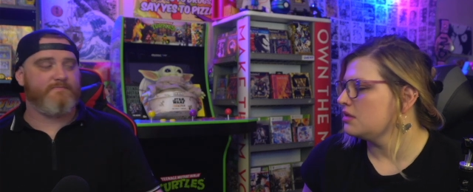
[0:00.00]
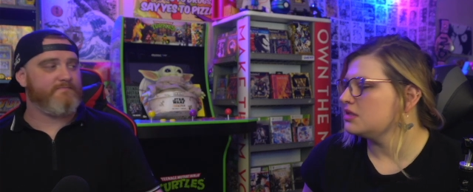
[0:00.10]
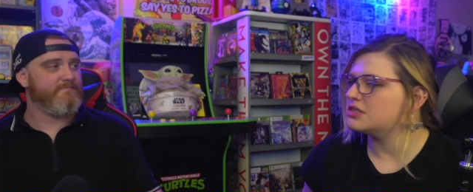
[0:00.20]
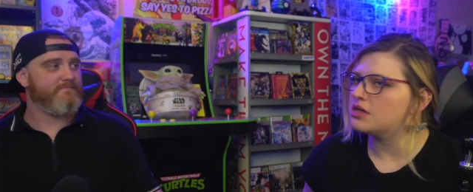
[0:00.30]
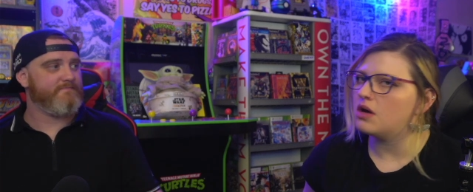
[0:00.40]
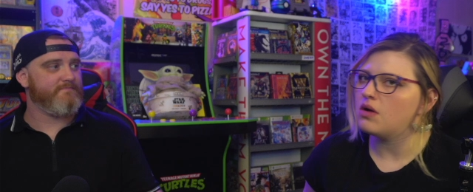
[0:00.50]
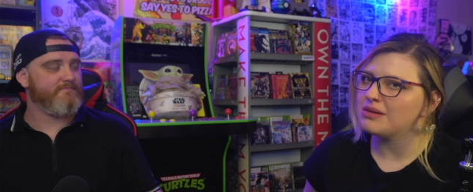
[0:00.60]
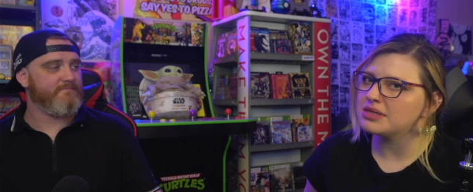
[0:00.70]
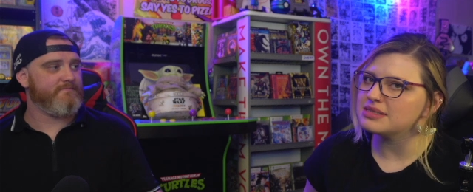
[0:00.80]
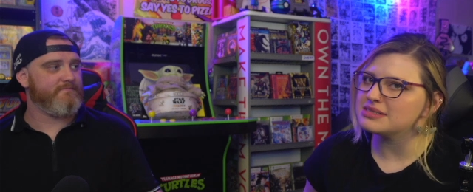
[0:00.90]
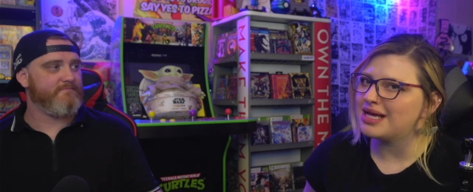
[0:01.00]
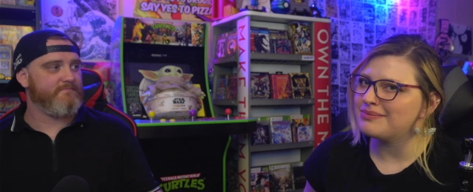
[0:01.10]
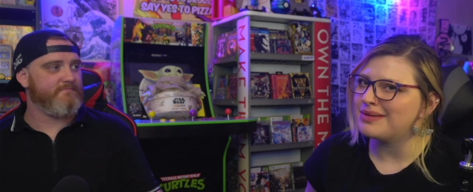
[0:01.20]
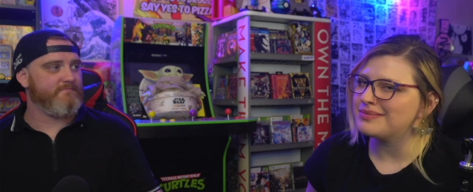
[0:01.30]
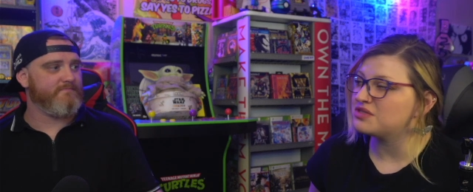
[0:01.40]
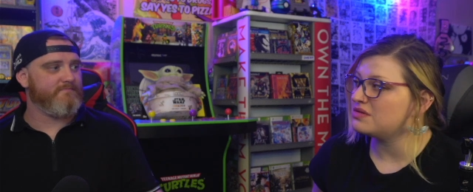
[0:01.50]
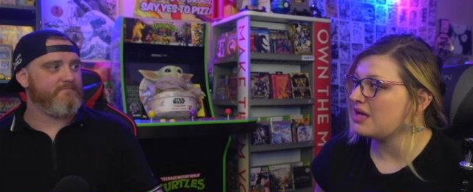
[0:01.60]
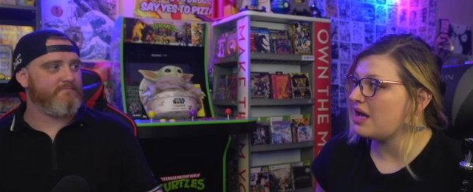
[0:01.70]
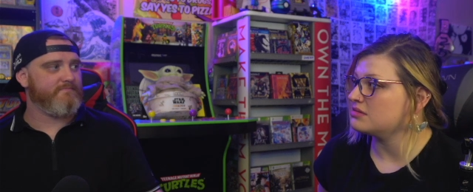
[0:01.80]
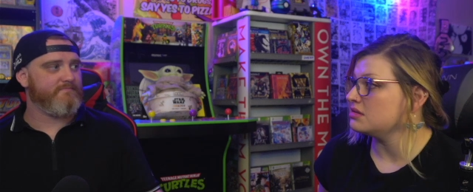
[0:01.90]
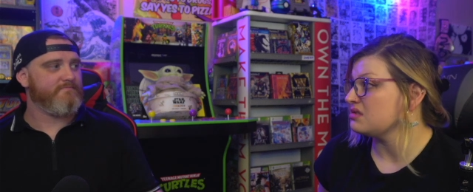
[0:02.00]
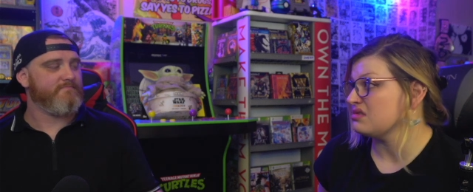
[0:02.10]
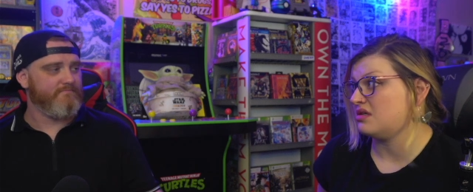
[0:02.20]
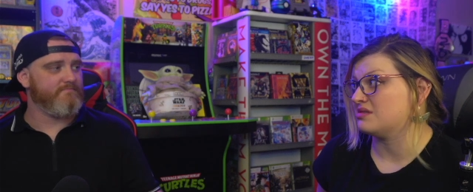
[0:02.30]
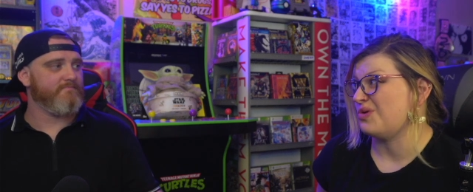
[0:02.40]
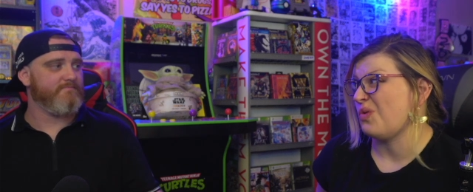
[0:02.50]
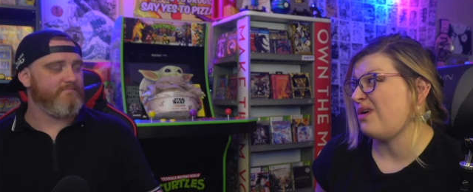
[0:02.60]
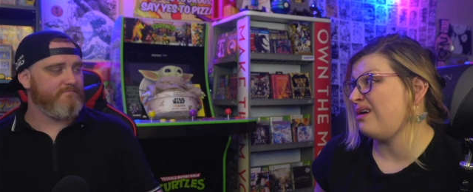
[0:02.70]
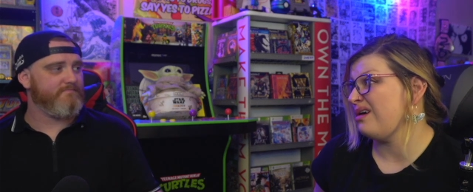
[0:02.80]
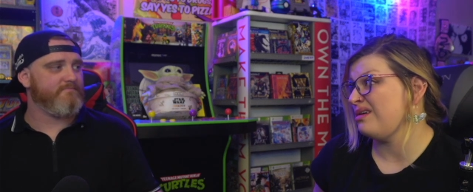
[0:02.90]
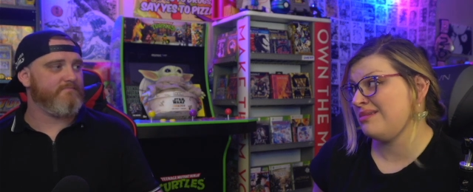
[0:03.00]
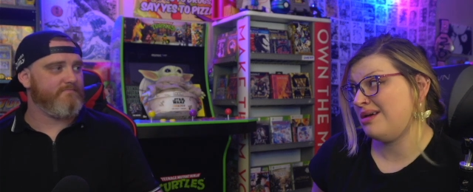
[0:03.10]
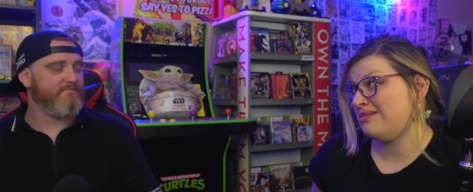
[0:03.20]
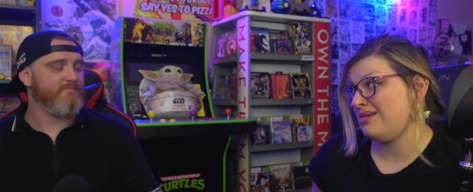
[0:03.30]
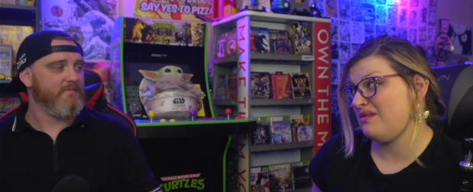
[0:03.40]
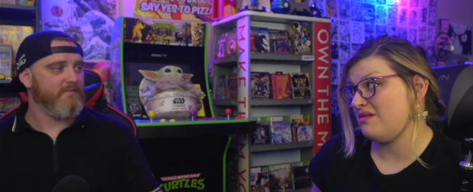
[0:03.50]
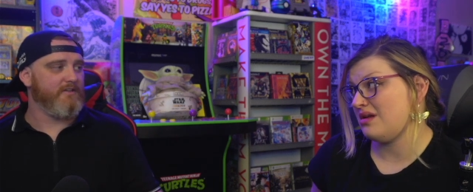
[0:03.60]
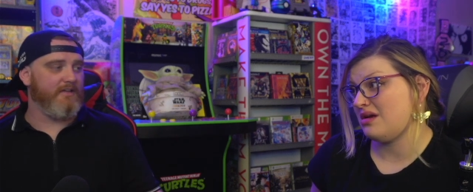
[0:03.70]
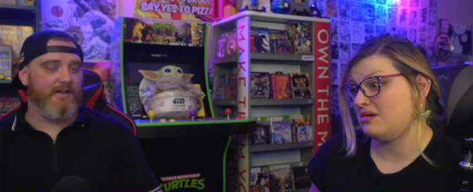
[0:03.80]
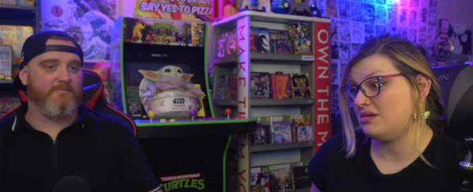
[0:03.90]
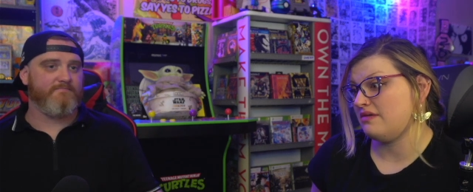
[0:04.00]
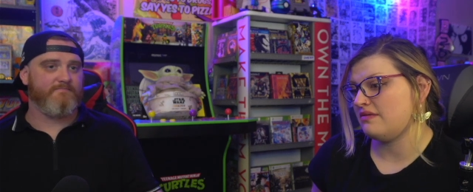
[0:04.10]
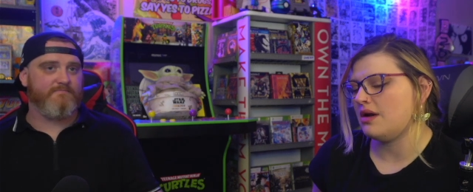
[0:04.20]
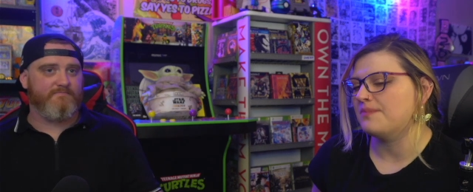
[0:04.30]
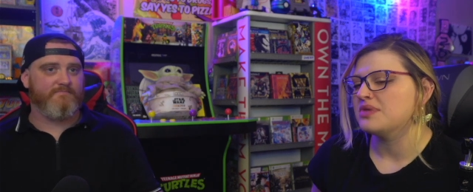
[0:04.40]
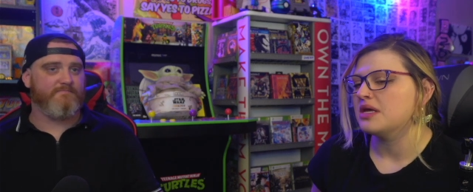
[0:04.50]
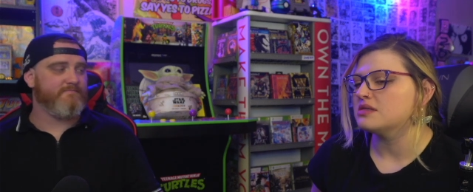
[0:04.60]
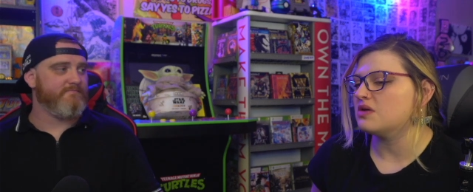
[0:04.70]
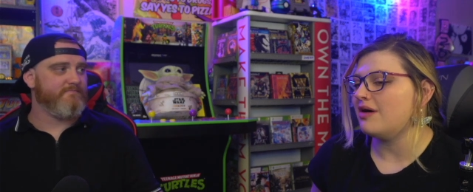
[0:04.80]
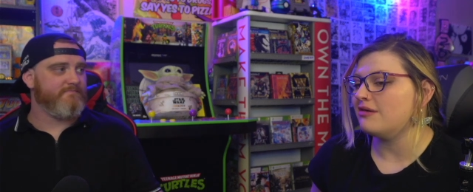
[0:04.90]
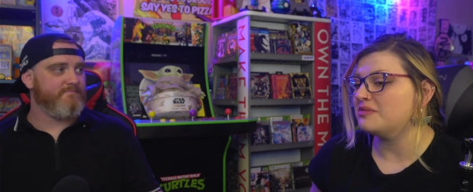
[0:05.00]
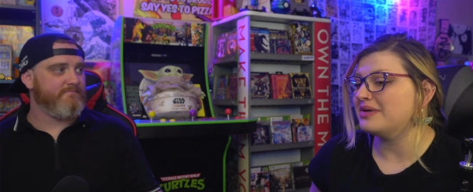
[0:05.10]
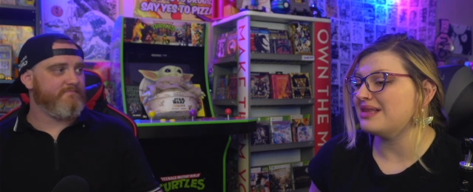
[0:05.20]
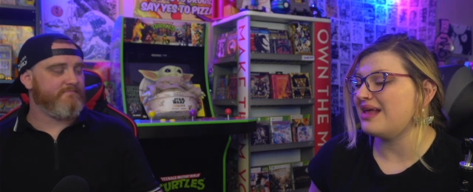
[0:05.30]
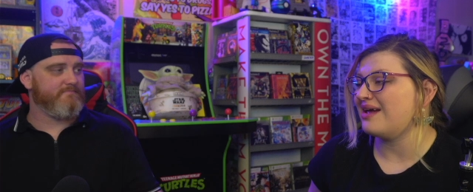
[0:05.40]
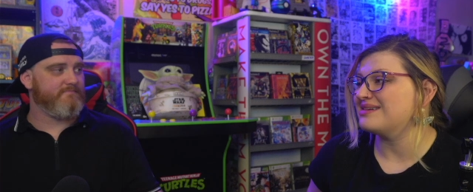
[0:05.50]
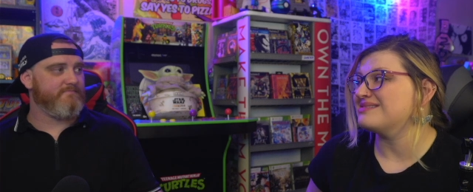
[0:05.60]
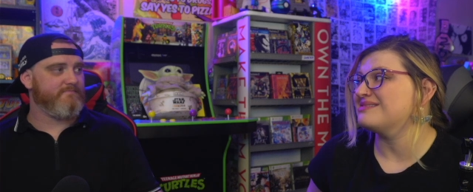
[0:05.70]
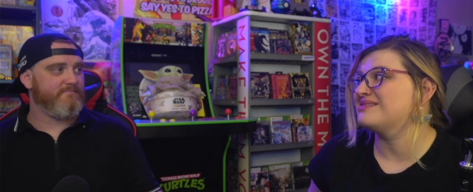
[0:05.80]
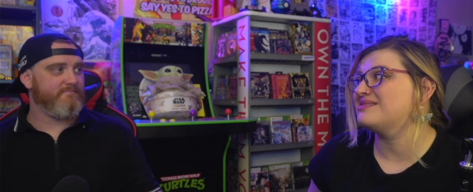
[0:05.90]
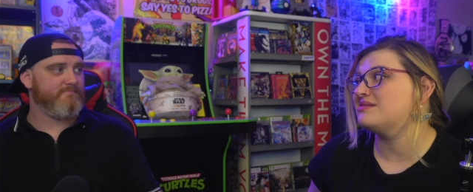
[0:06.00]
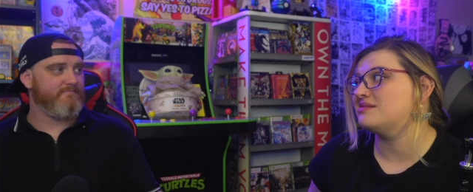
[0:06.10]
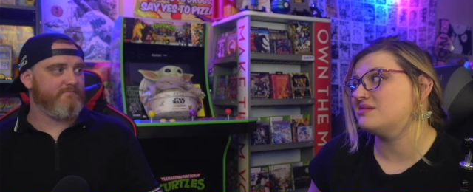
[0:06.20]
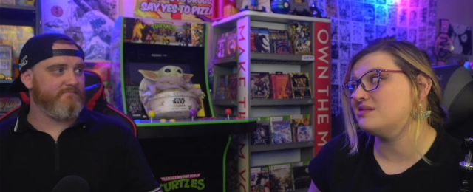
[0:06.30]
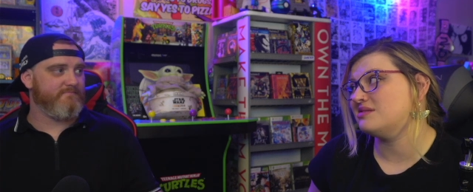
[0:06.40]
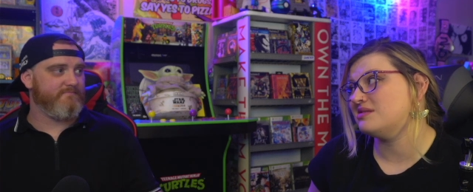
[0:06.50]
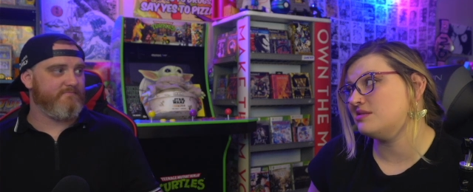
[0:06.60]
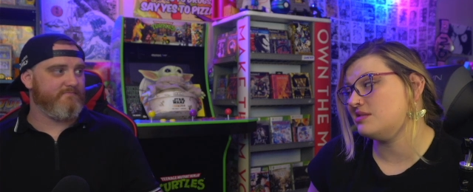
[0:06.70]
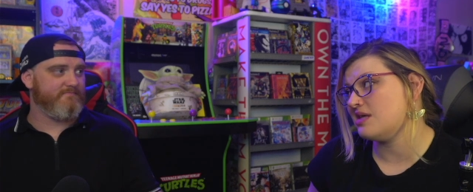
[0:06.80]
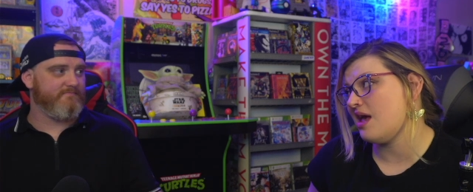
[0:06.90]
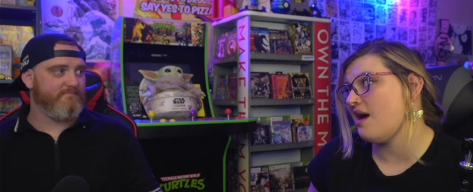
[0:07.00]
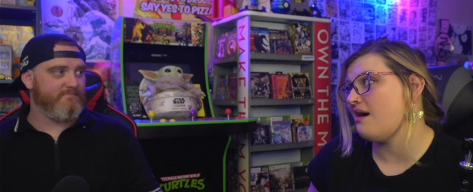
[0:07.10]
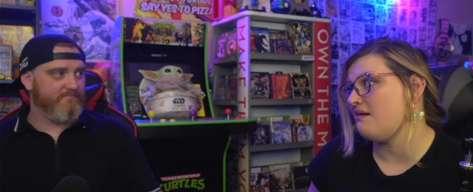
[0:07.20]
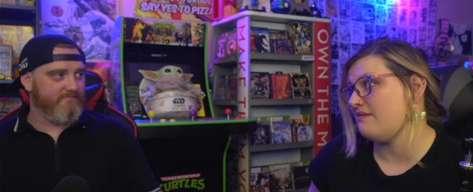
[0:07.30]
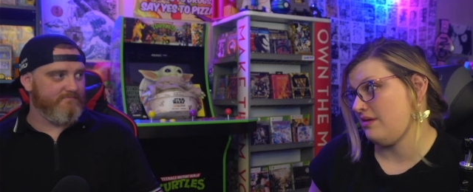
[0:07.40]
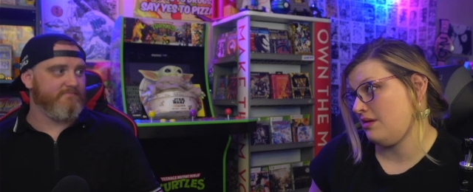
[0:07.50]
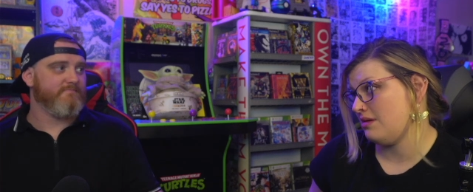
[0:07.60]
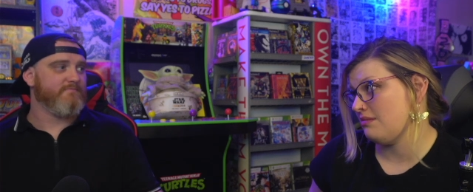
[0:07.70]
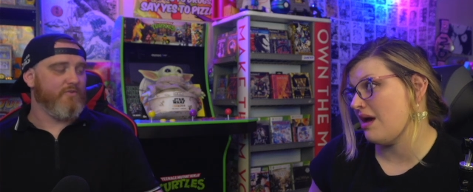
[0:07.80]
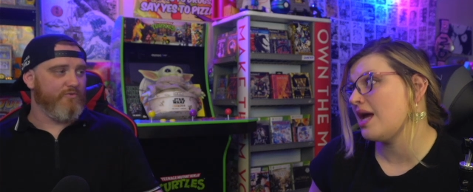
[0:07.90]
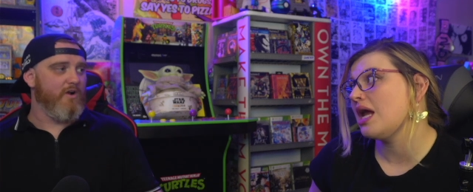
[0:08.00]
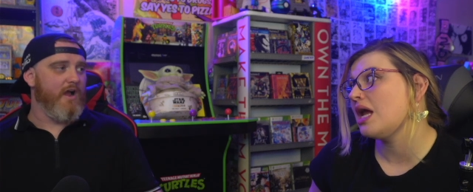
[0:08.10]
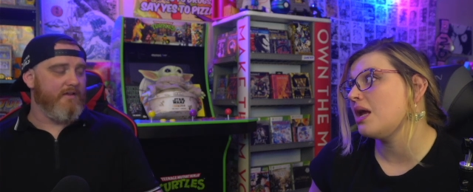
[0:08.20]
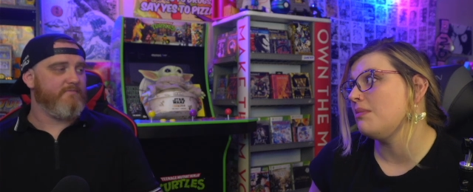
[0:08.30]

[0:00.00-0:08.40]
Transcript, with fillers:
Speaker 1: So I'm going to say maybe 2000, 2001, mm-hmm. maybe even. Yeah. I don't even know. So I would have been like seven, maybe. Right.